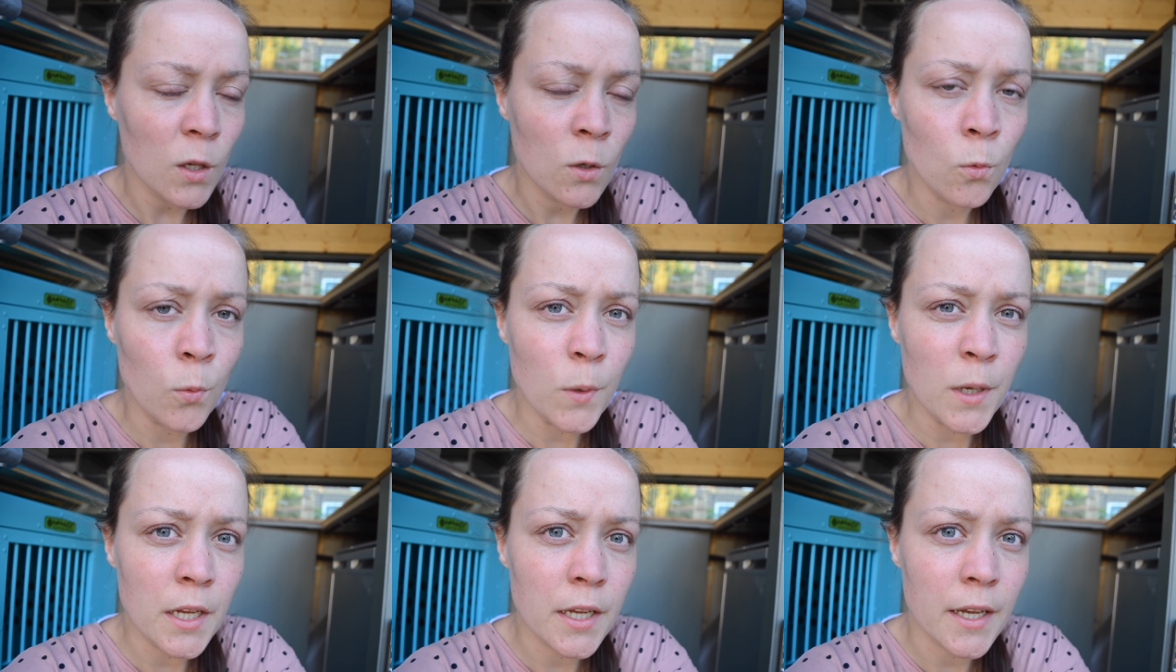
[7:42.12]

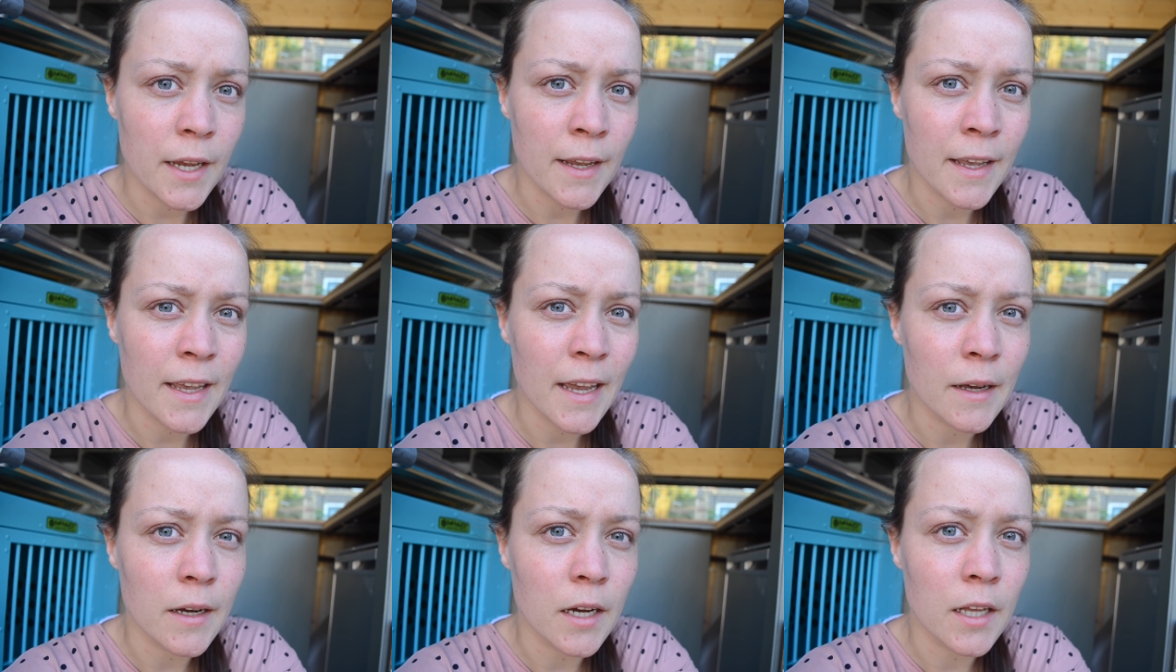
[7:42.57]
we can
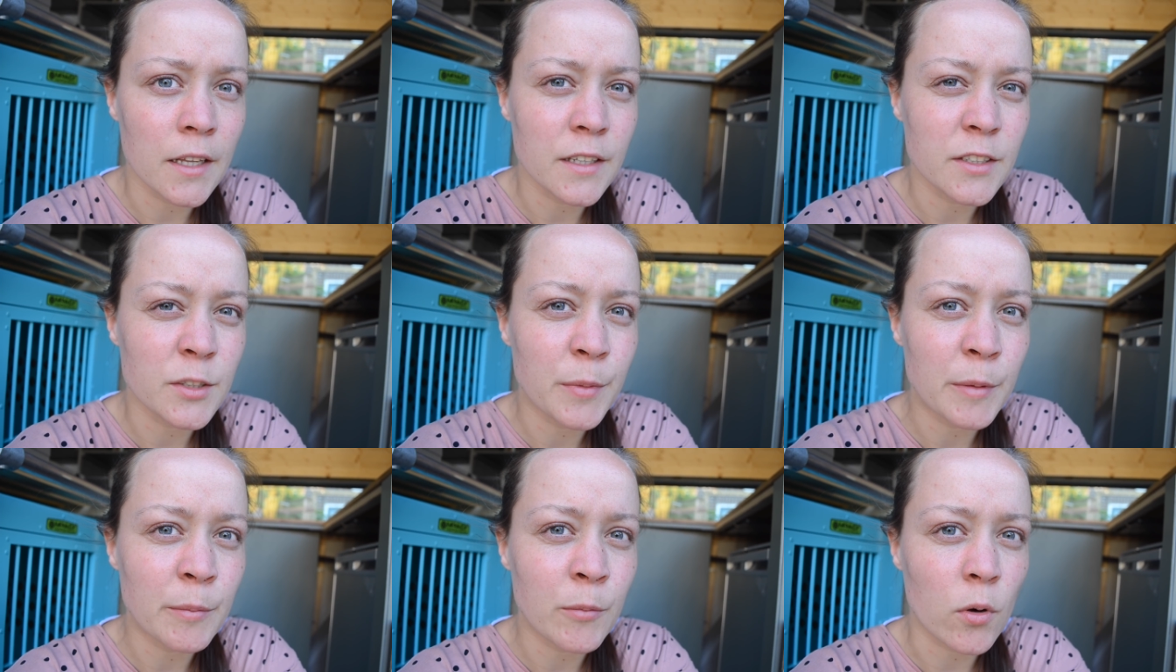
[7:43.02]
get a
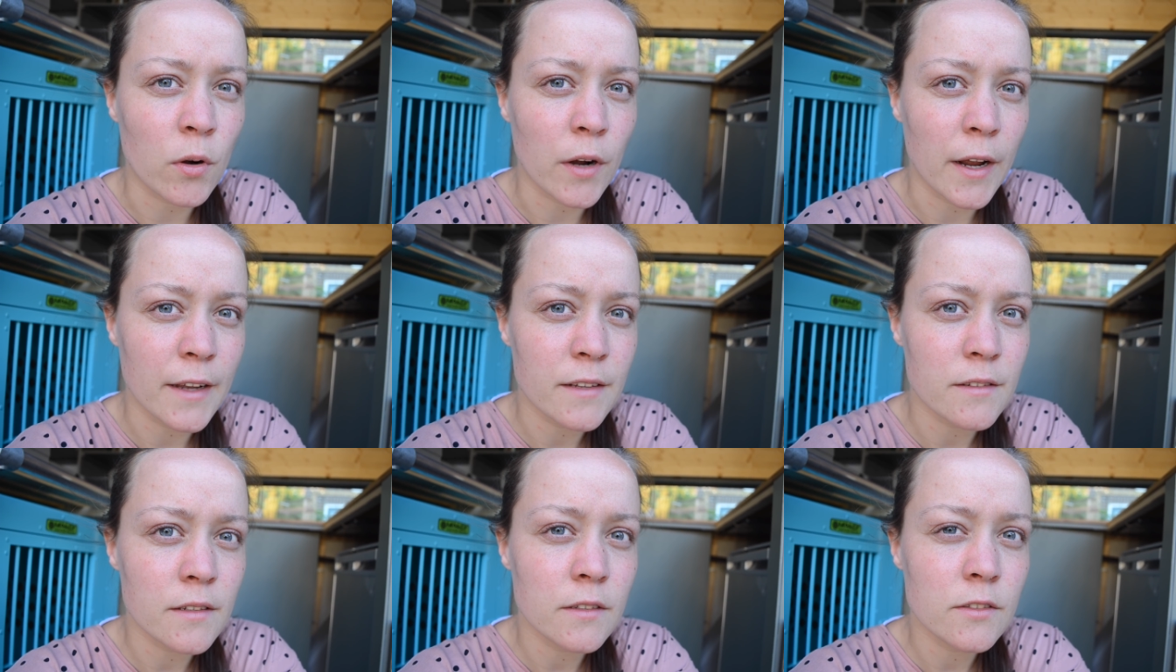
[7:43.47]
little bit more
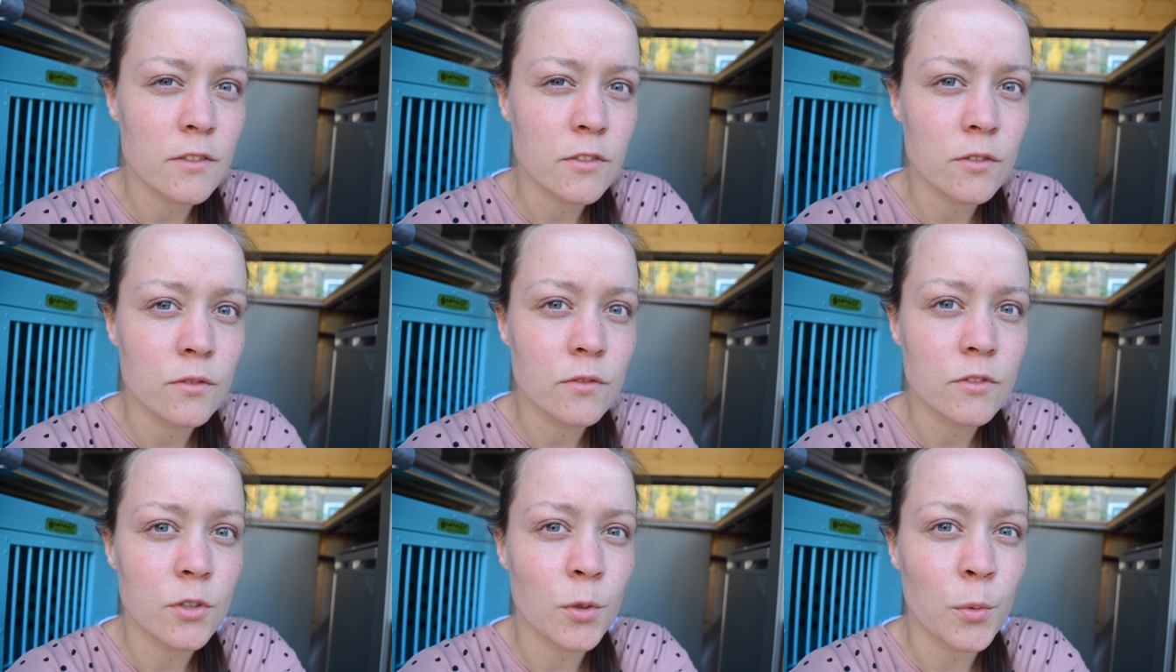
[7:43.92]
access
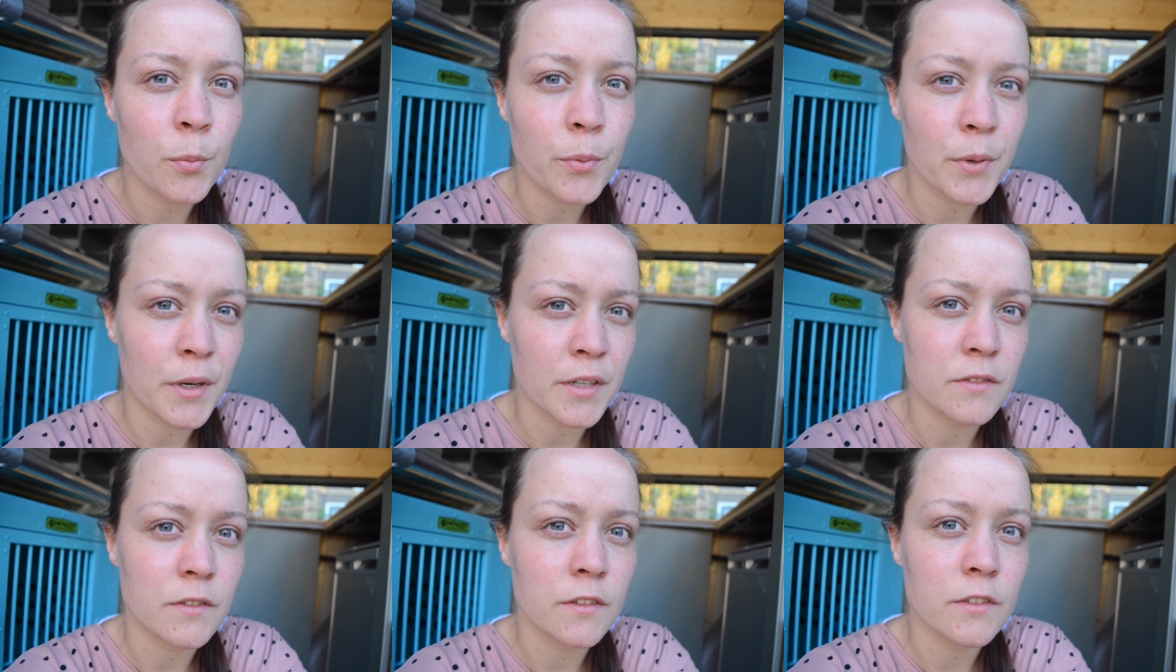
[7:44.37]
to
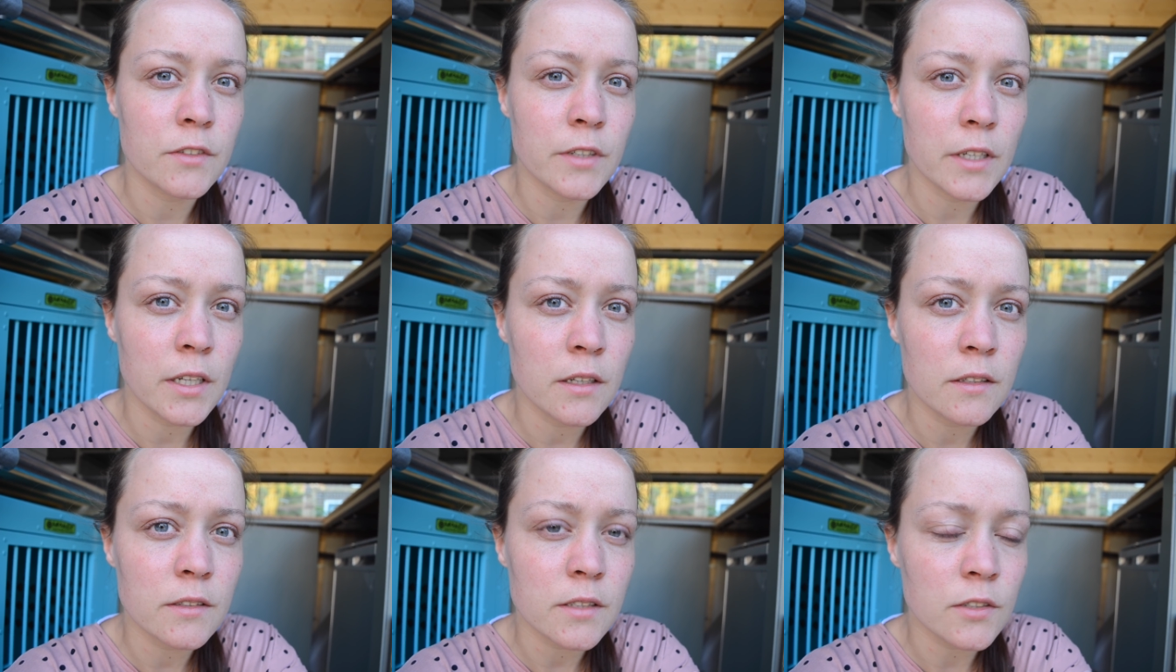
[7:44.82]
press the
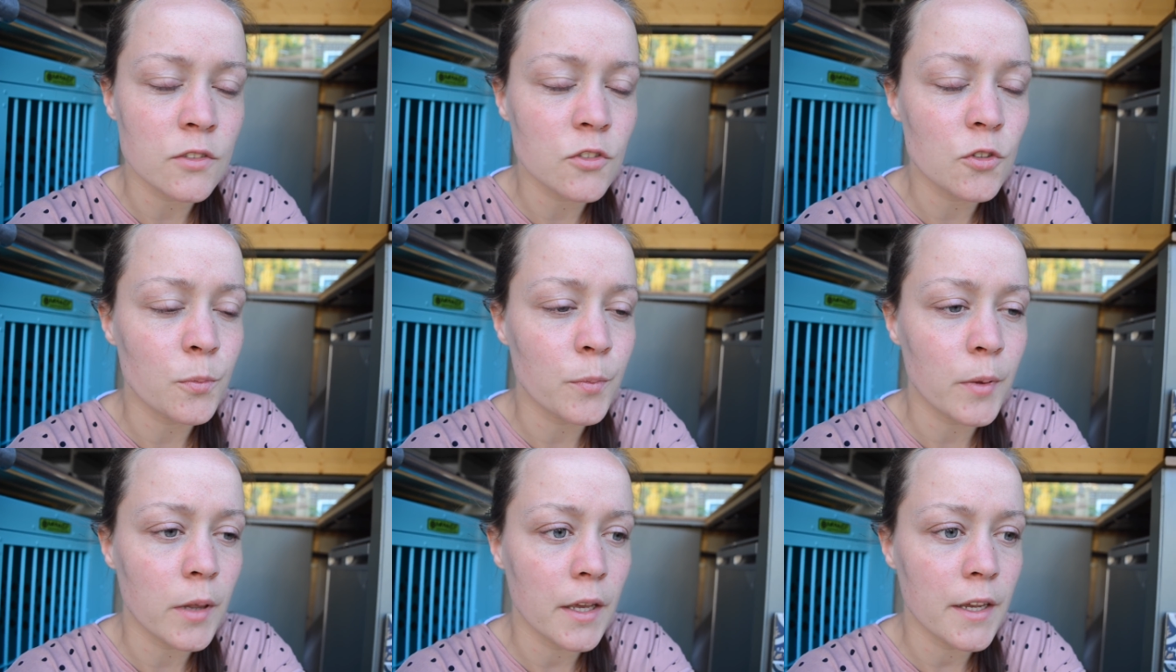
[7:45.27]
sealant
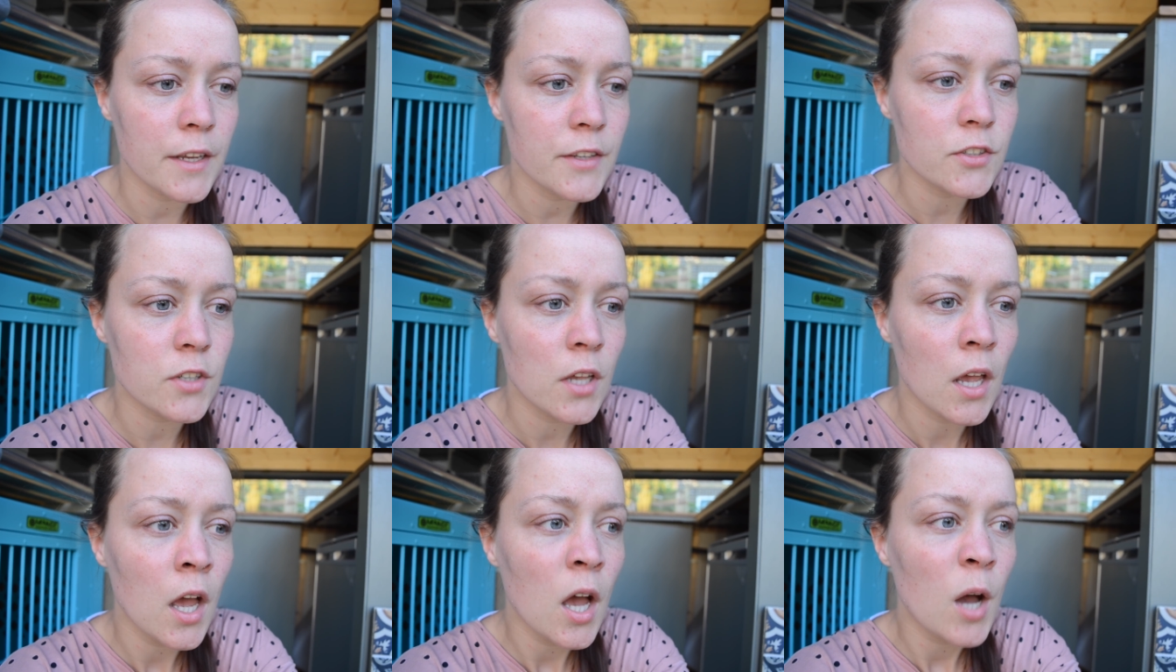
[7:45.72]
into
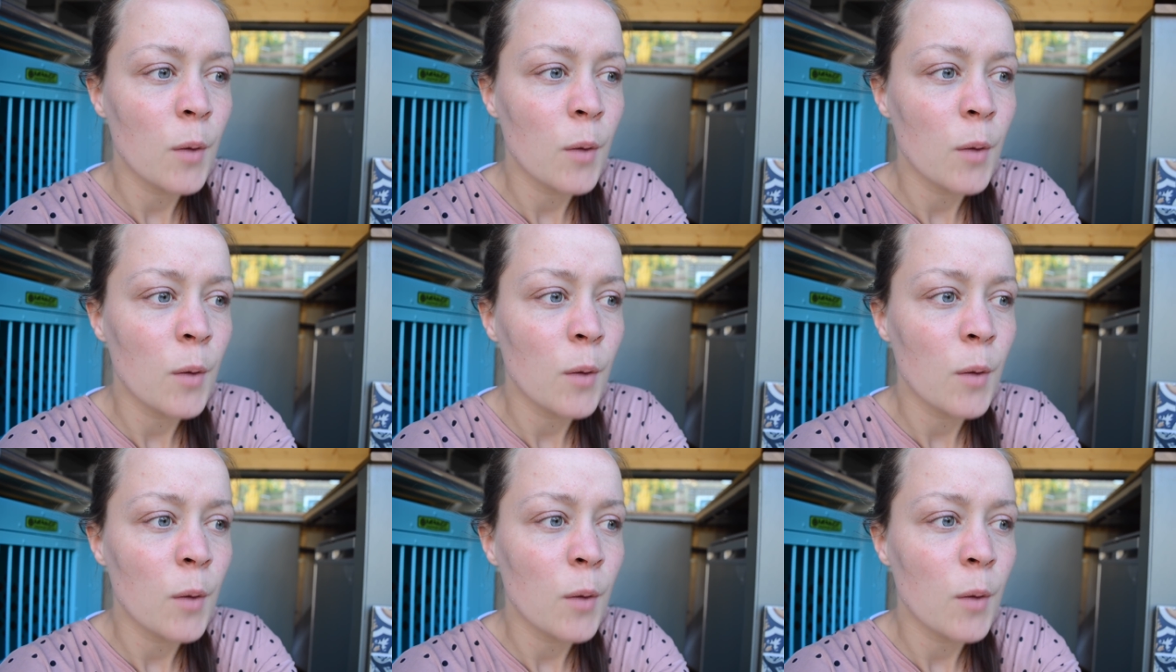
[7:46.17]
place,